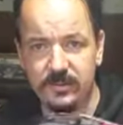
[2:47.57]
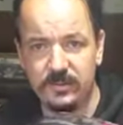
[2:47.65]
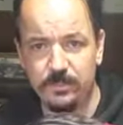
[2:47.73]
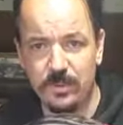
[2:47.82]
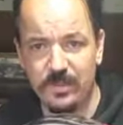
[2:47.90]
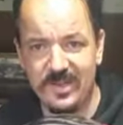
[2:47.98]

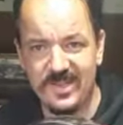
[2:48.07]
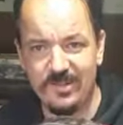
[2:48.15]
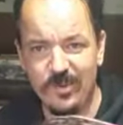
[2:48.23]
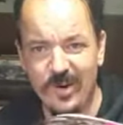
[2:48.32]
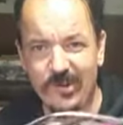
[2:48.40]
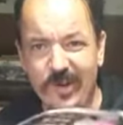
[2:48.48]
Probably
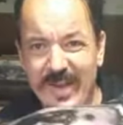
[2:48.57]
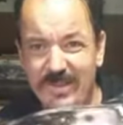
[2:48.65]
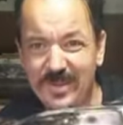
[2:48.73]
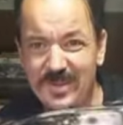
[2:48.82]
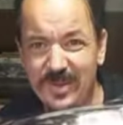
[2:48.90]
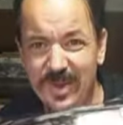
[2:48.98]
went a wee
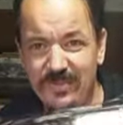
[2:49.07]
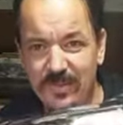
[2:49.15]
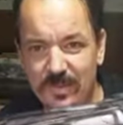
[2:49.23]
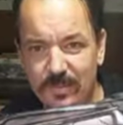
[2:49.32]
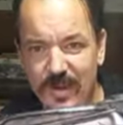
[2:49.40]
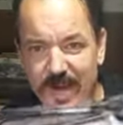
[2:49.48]
bit too heavy on
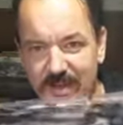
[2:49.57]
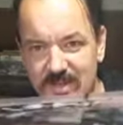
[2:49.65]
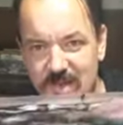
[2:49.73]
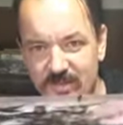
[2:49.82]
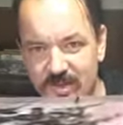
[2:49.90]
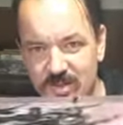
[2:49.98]
the black. I was
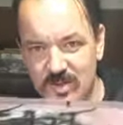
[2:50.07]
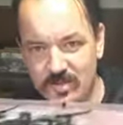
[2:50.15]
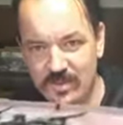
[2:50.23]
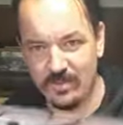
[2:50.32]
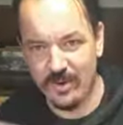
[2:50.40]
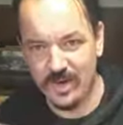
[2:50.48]
having issues with
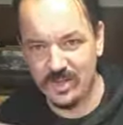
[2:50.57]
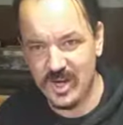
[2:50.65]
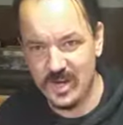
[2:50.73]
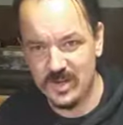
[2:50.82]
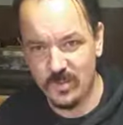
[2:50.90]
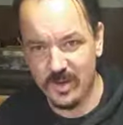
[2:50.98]
my brush,
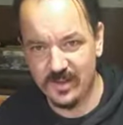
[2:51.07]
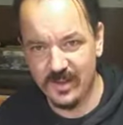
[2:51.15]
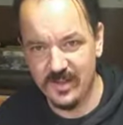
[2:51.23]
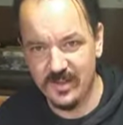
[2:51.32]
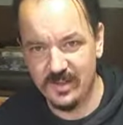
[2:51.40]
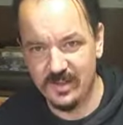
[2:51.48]
hence why I
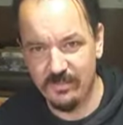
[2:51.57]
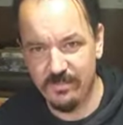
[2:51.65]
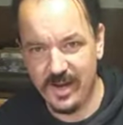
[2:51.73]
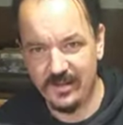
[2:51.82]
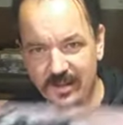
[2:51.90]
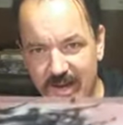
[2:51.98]
cleaned it.
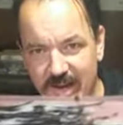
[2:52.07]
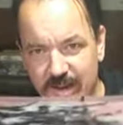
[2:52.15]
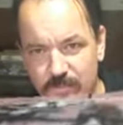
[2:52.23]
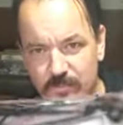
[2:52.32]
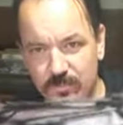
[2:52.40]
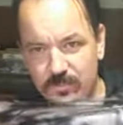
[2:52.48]
But
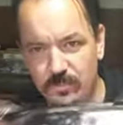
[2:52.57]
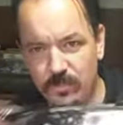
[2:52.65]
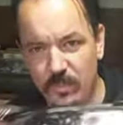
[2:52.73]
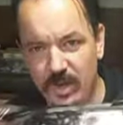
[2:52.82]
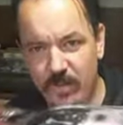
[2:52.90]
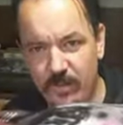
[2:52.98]

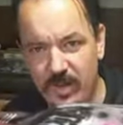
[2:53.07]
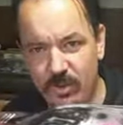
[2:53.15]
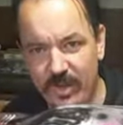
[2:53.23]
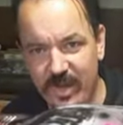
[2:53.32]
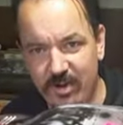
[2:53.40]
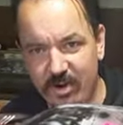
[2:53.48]
when I peel
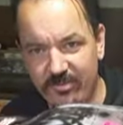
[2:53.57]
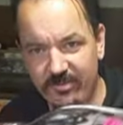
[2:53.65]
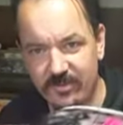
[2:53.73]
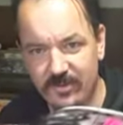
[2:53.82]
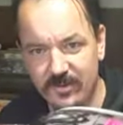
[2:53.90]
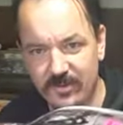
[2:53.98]
that off,
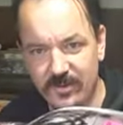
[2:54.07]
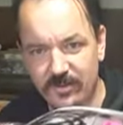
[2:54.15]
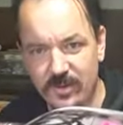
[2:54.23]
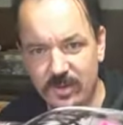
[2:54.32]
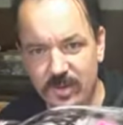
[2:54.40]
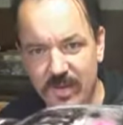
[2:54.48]

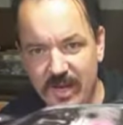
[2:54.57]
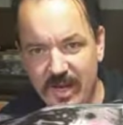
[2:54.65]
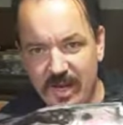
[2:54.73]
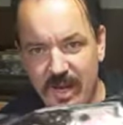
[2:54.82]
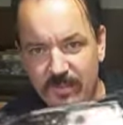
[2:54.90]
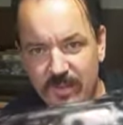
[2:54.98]
you'll get
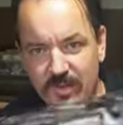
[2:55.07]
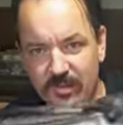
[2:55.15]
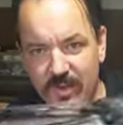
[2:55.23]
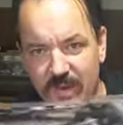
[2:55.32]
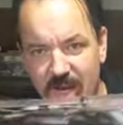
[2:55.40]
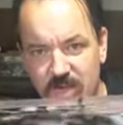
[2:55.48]
a better
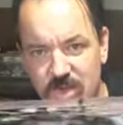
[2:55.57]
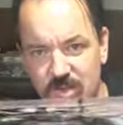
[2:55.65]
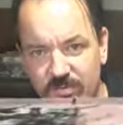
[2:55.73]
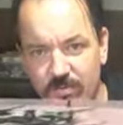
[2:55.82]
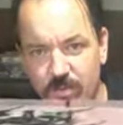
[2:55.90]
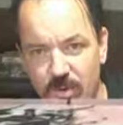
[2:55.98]
indication of
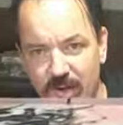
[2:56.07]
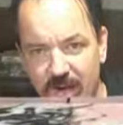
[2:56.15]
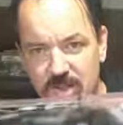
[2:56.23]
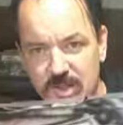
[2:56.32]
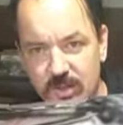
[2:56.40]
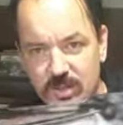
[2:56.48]
what it
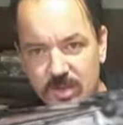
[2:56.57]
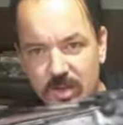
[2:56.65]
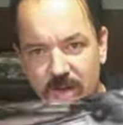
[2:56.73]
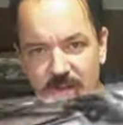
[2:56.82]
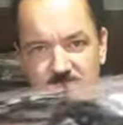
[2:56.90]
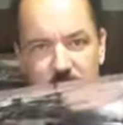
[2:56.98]
actually looks
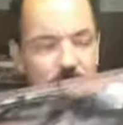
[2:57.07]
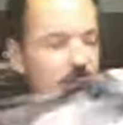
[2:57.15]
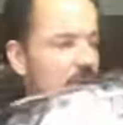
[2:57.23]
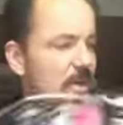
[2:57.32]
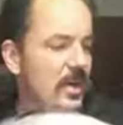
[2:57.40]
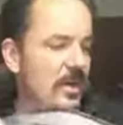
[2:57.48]
like. So
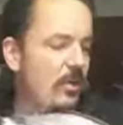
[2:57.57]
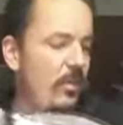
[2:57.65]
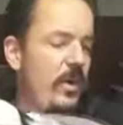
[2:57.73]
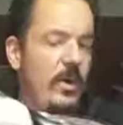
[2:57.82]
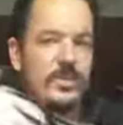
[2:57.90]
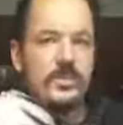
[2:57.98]

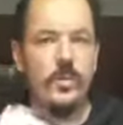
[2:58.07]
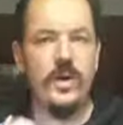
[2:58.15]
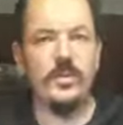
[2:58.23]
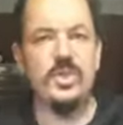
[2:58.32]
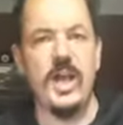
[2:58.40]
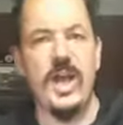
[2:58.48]
when
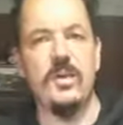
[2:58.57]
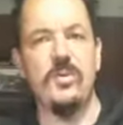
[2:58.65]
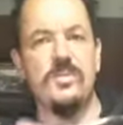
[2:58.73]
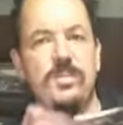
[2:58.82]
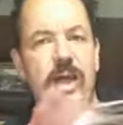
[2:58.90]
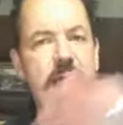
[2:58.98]
I'm shading
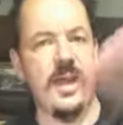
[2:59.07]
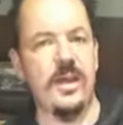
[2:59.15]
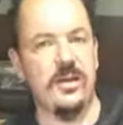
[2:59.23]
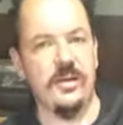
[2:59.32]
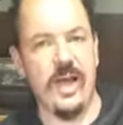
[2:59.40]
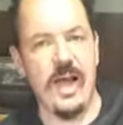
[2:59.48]
with black,
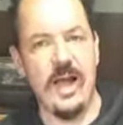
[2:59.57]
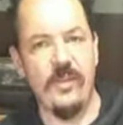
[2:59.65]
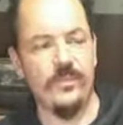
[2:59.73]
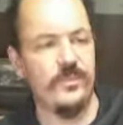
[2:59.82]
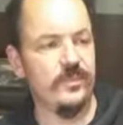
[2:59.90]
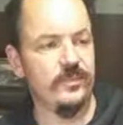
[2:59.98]

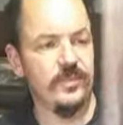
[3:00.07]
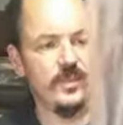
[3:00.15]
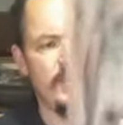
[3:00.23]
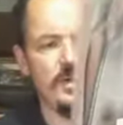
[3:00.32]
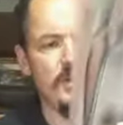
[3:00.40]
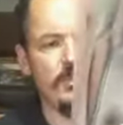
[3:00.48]

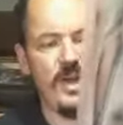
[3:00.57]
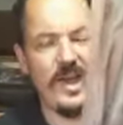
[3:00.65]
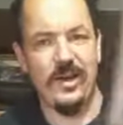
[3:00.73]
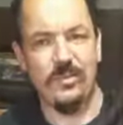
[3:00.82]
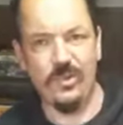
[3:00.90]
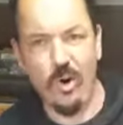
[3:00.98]
black
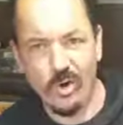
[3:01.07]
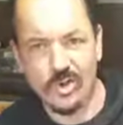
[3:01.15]
on